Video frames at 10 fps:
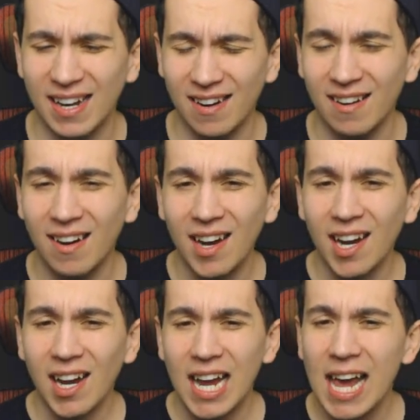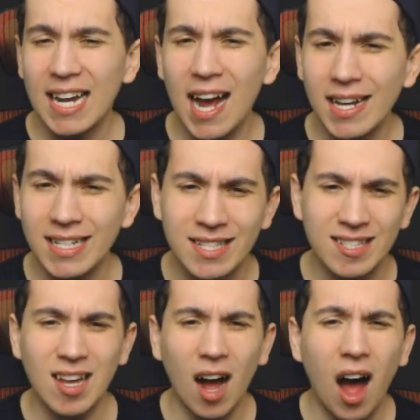there, and I
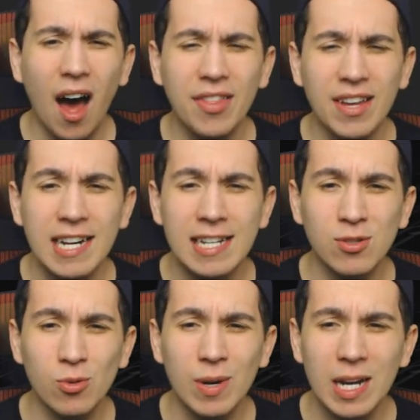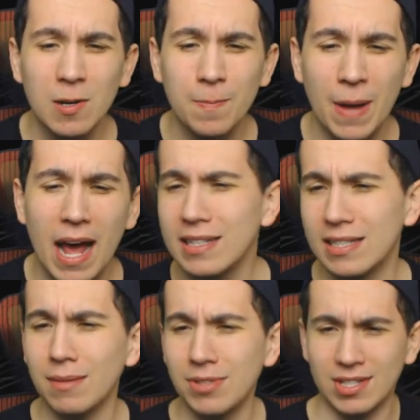saw these weird packs,
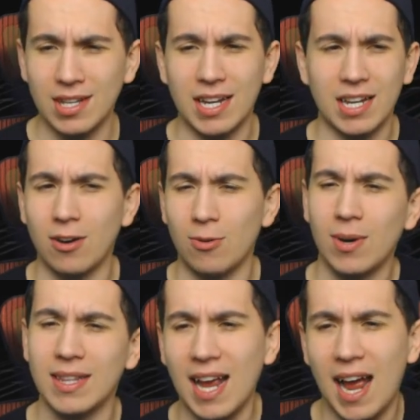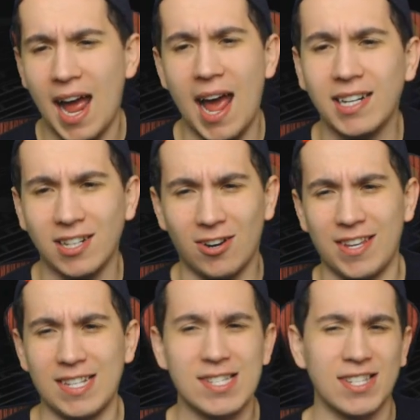I'm just like, yo, what the heck are
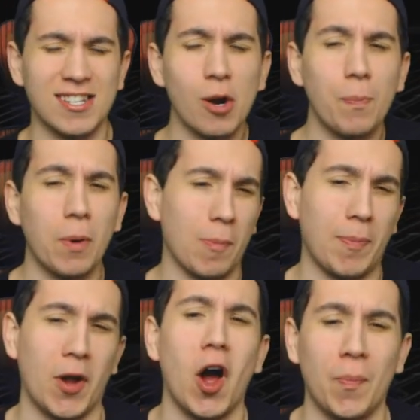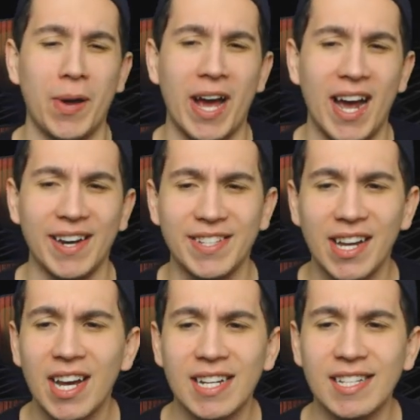these super ball packs?
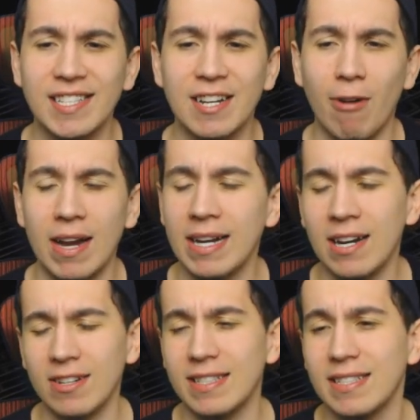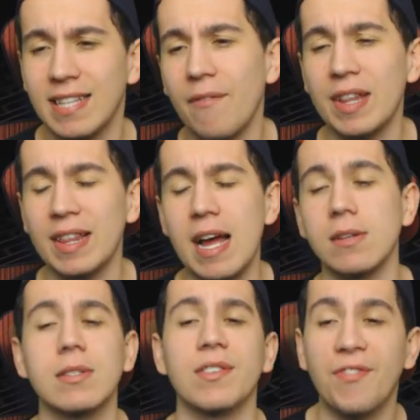You see right here, it's
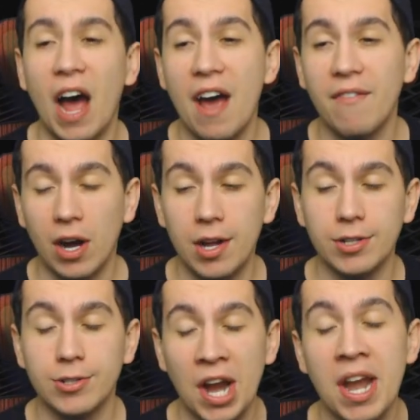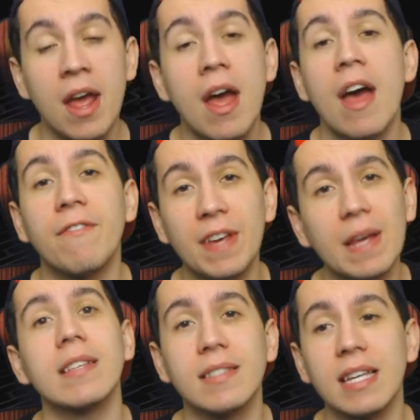7,500.
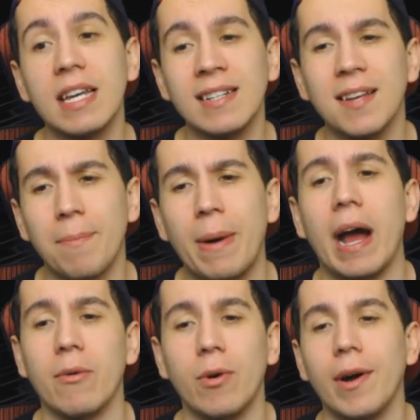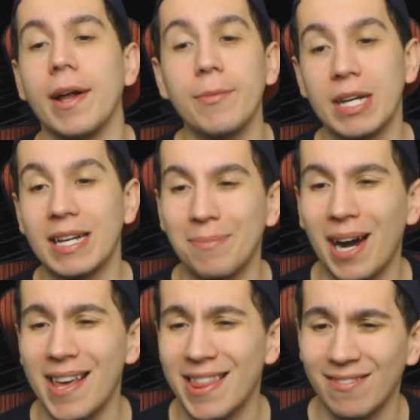VC to buy one. We could
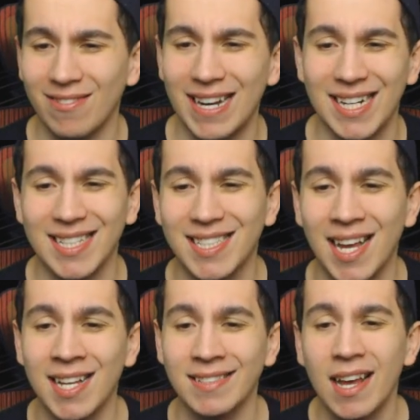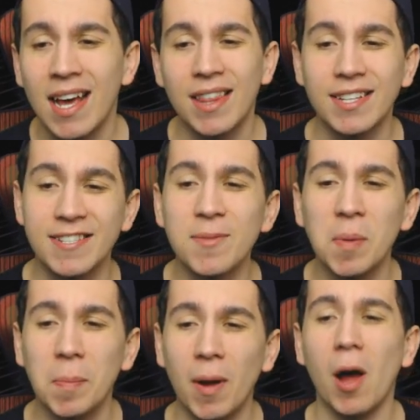buy three, and it says the
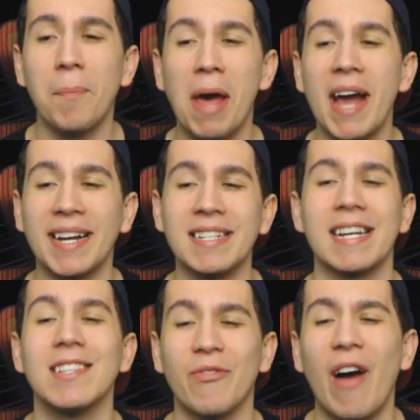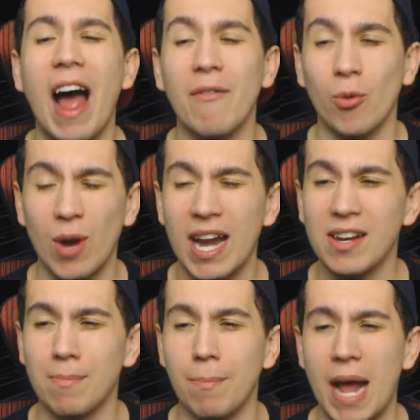Super Ball Pack contains five
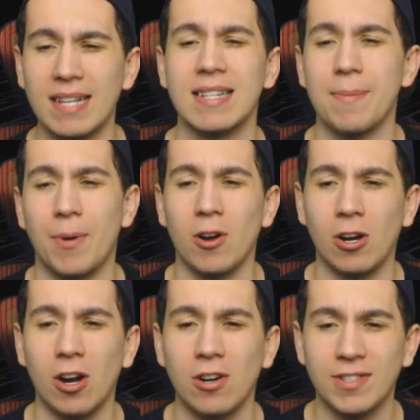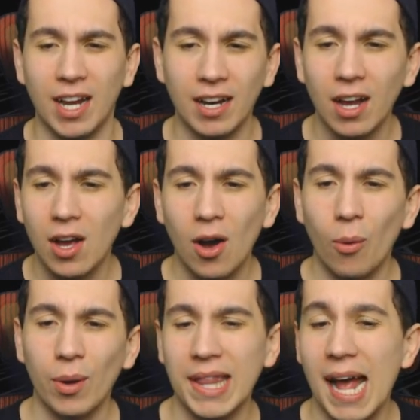random basketball cards. Like,
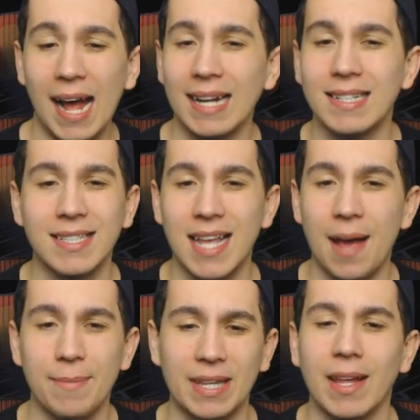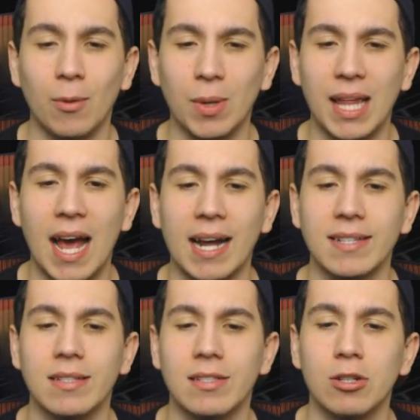what the heck does that mean? Like, what the heck
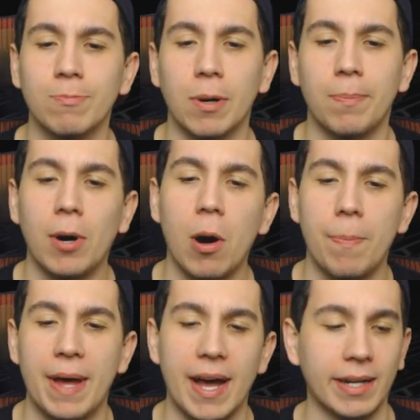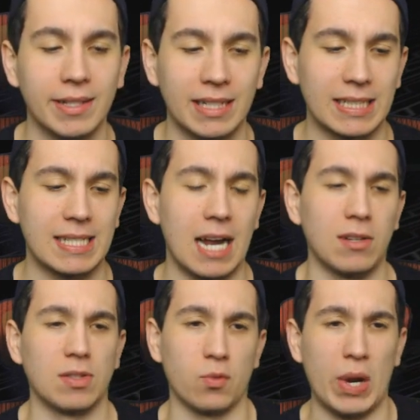is a super ball pack? Like, it
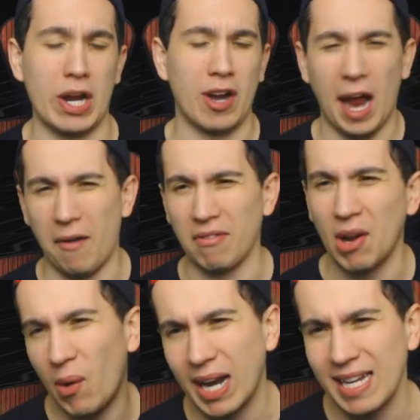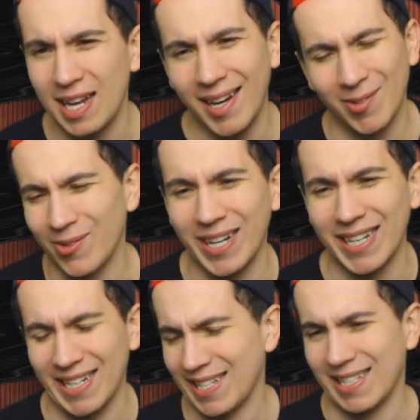sounds weird. I have no idea what
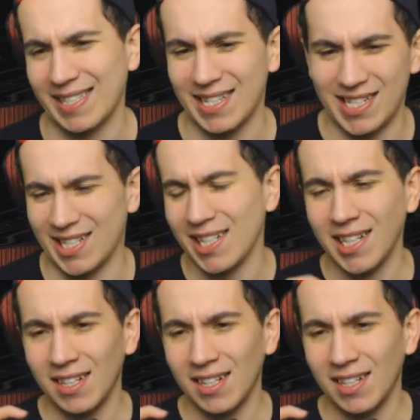it is. Like,